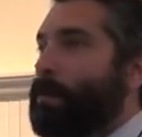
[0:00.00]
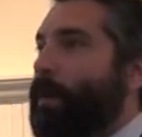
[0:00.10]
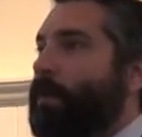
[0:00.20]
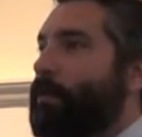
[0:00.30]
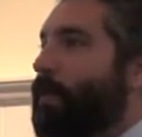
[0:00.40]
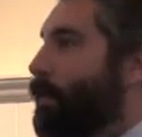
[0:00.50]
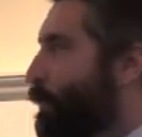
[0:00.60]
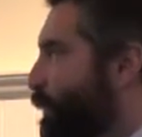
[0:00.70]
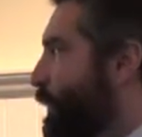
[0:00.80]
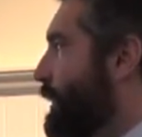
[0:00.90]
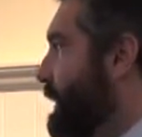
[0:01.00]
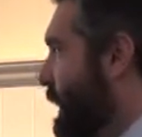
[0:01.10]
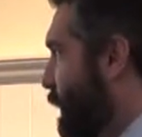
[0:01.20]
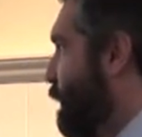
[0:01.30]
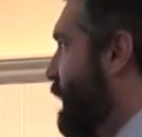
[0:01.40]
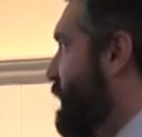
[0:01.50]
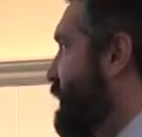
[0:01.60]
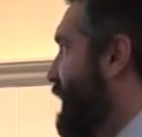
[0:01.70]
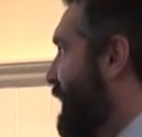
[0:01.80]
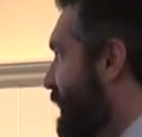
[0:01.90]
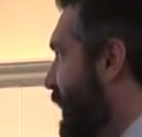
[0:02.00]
But Philadelphians